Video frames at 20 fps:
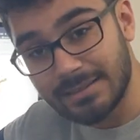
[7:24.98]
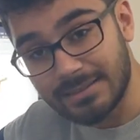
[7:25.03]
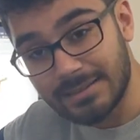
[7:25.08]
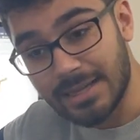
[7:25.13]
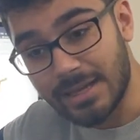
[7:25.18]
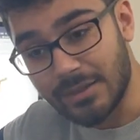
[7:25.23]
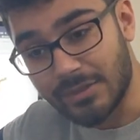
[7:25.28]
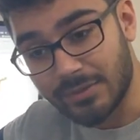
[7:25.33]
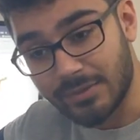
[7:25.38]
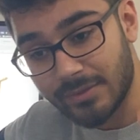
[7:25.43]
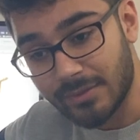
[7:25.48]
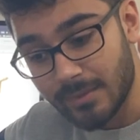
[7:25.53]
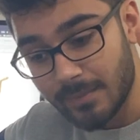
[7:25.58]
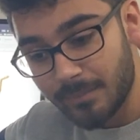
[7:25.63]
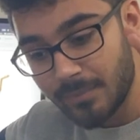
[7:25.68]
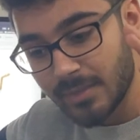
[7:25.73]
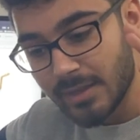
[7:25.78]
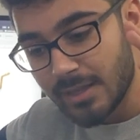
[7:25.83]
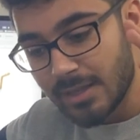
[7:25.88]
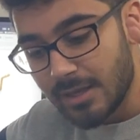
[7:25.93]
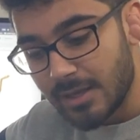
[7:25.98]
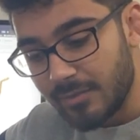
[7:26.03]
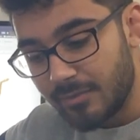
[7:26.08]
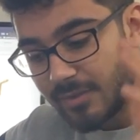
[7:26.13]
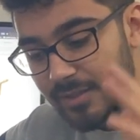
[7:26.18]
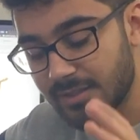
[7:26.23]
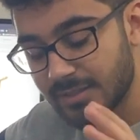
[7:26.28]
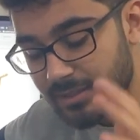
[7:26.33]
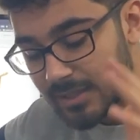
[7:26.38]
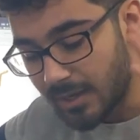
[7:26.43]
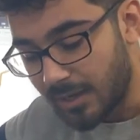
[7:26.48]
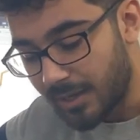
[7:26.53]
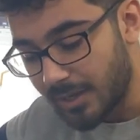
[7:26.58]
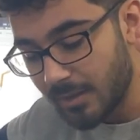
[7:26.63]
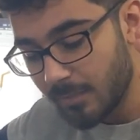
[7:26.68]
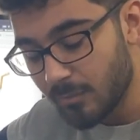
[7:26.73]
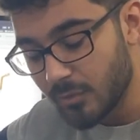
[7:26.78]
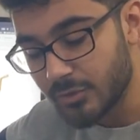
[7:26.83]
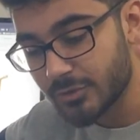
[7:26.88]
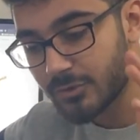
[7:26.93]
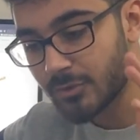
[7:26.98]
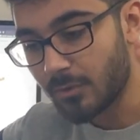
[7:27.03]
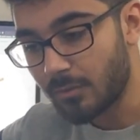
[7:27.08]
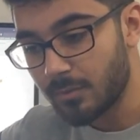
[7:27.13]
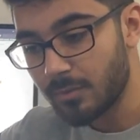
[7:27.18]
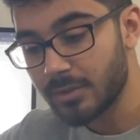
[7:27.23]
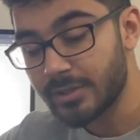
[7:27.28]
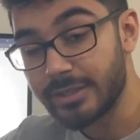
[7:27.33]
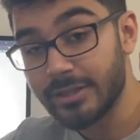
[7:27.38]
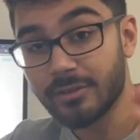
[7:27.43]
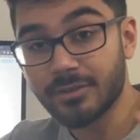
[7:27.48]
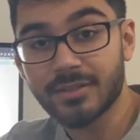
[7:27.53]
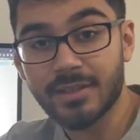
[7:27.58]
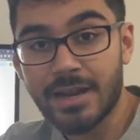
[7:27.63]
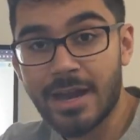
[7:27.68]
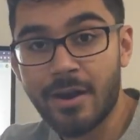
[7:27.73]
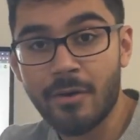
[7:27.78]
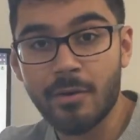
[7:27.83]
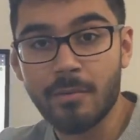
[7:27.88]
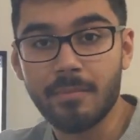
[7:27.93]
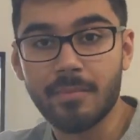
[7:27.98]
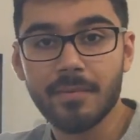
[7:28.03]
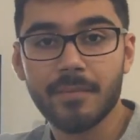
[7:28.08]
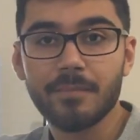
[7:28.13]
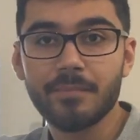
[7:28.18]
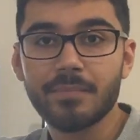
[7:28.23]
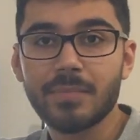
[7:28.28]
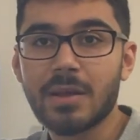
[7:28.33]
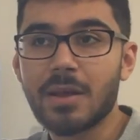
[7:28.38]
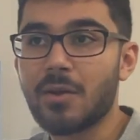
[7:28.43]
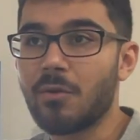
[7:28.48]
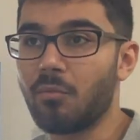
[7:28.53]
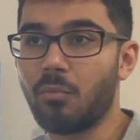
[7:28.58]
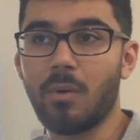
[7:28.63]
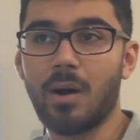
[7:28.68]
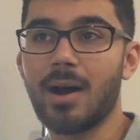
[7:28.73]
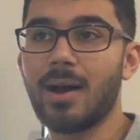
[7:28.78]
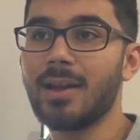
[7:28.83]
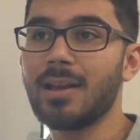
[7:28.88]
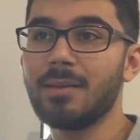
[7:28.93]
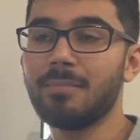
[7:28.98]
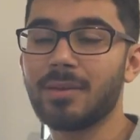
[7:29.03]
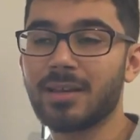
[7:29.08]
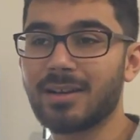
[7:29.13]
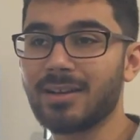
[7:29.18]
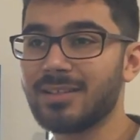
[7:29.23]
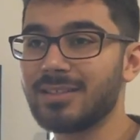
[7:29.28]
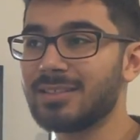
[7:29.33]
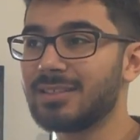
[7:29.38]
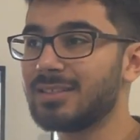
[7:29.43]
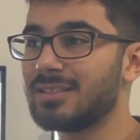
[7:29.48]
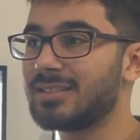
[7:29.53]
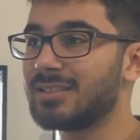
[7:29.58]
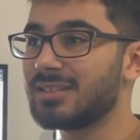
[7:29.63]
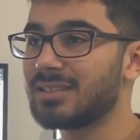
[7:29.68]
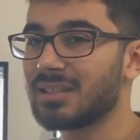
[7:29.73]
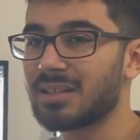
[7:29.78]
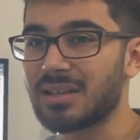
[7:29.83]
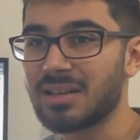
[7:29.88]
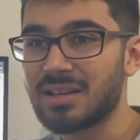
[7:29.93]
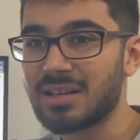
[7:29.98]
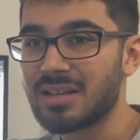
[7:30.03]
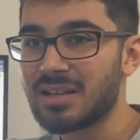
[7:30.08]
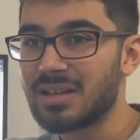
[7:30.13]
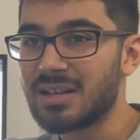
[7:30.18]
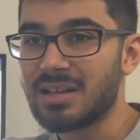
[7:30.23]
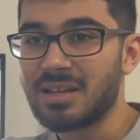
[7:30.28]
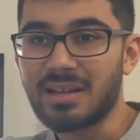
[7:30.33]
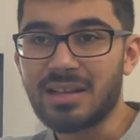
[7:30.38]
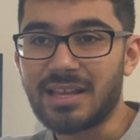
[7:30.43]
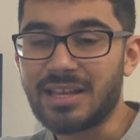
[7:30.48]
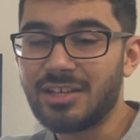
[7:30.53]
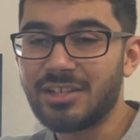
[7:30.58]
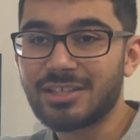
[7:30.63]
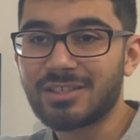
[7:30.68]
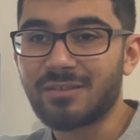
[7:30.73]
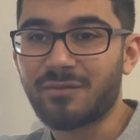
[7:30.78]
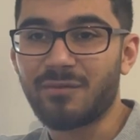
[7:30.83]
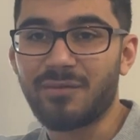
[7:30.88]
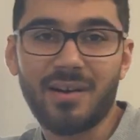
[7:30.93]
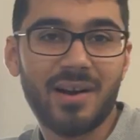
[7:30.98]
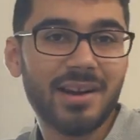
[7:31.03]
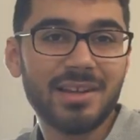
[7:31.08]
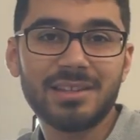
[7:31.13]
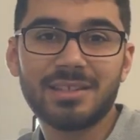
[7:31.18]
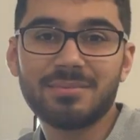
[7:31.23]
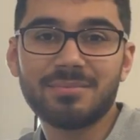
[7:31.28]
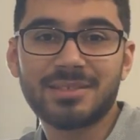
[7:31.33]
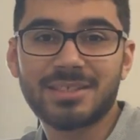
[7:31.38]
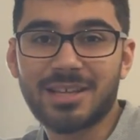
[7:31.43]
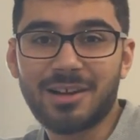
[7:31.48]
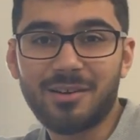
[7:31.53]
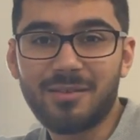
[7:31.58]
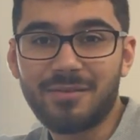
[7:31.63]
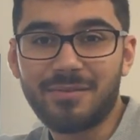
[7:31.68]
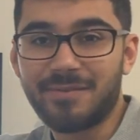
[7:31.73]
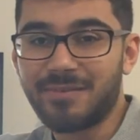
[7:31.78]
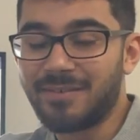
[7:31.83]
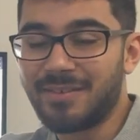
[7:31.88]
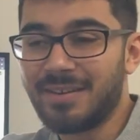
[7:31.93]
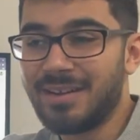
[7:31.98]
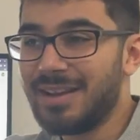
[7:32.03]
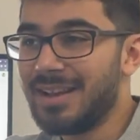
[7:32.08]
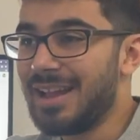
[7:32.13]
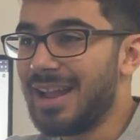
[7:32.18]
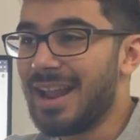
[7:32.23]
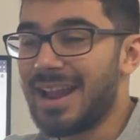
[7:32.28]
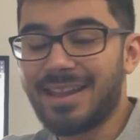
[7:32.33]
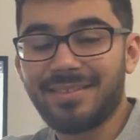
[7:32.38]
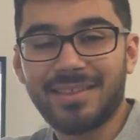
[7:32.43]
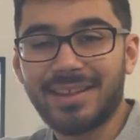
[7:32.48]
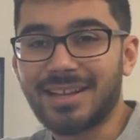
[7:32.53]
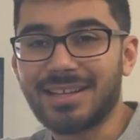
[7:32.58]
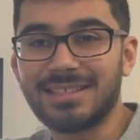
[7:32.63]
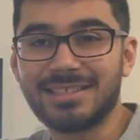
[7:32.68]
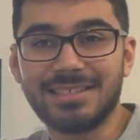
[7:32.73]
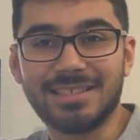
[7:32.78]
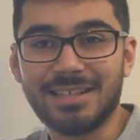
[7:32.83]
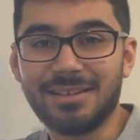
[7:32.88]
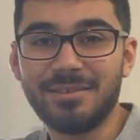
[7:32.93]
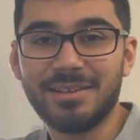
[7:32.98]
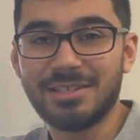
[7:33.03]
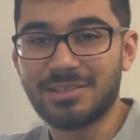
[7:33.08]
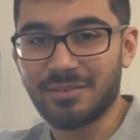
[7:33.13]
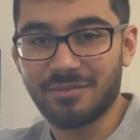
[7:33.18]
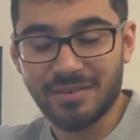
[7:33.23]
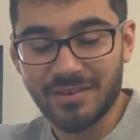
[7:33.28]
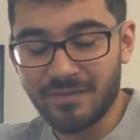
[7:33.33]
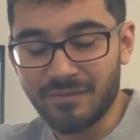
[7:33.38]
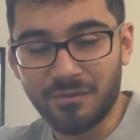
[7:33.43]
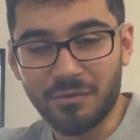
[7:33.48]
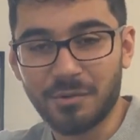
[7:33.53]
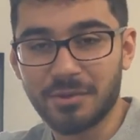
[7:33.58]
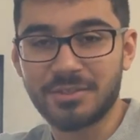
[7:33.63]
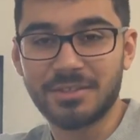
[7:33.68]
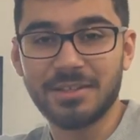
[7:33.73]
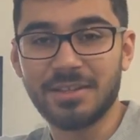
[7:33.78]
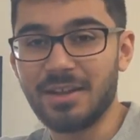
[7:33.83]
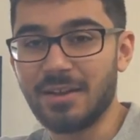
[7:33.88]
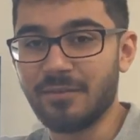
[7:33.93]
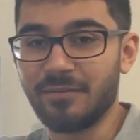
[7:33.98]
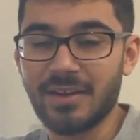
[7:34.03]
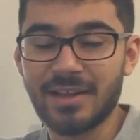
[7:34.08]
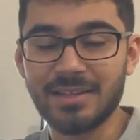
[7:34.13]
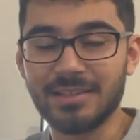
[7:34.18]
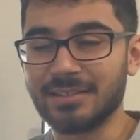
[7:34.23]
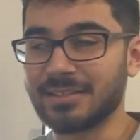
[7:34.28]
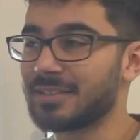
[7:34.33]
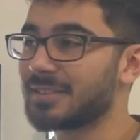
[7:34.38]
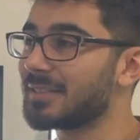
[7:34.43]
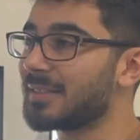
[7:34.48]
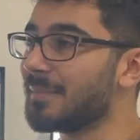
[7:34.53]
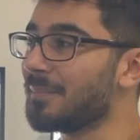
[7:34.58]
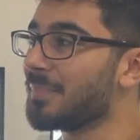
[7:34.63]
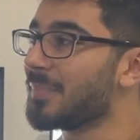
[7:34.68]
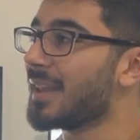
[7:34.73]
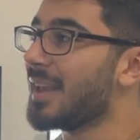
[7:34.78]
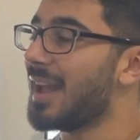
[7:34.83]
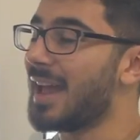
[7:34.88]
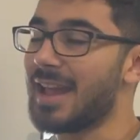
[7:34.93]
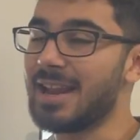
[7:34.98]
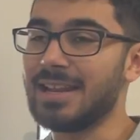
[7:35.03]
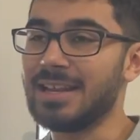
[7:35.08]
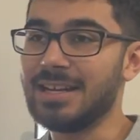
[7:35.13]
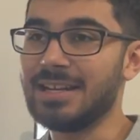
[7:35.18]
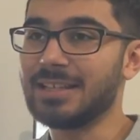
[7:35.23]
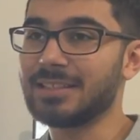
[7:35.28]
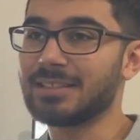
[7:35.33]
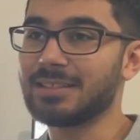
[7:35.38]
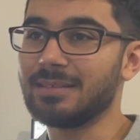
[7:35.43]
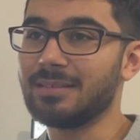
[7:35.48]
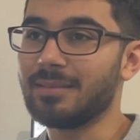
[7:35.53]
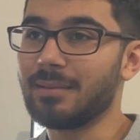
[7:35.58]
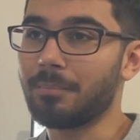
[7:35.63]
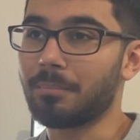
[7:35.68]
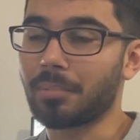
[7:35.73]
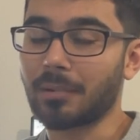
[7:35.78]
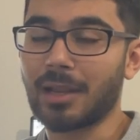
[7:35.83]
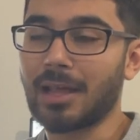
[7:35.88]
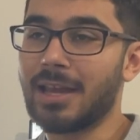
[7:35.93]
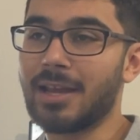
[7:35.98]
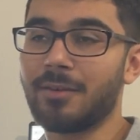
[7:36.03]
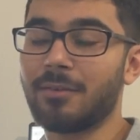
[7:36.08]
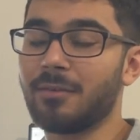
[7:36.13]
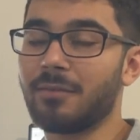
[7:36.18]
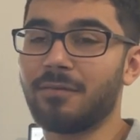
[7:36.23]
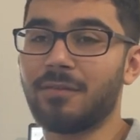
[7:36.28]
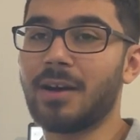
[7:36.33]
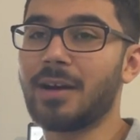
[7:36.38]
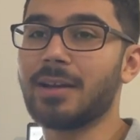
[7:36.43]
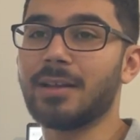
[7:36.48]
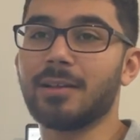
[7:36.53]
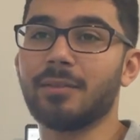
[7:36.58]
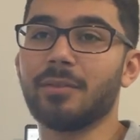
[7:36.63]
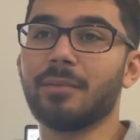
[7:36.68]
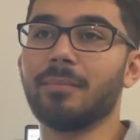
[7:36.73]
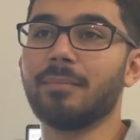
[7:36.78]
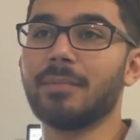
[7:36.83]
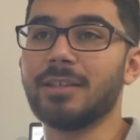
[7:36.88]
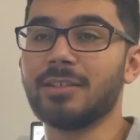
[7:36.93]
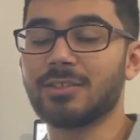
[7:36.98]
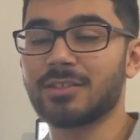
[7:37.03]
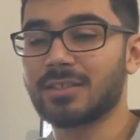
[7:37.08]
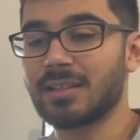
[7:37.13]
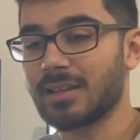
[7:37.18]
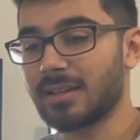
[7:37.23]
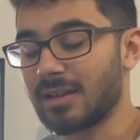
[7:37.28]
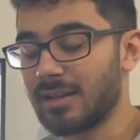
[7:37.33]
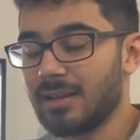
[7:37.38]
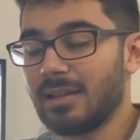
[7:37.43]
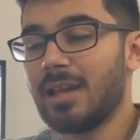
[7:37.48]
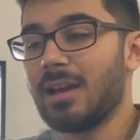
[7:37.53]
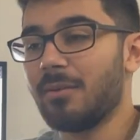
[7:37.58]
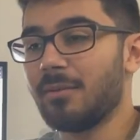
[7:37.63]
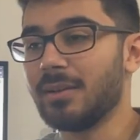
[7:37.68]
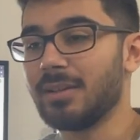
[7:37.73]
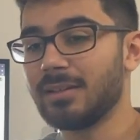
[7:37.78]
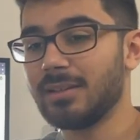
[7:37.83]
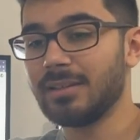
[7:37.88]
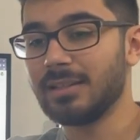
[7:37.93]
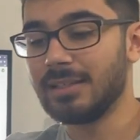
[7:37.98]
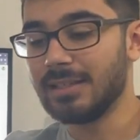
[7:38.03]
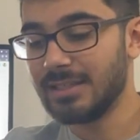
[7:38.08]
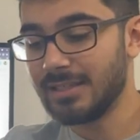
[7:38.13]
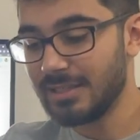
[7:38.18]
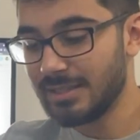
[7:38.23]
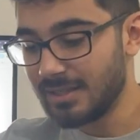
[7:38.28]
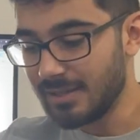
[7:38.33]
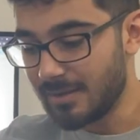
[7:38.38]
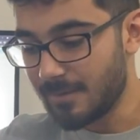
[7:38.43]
death. This guy, Meusson, kills an Arab. Why? Because he just finds himself in like a series of unfortunate events, and he doesn't plan on fighting them. He just like allow it. He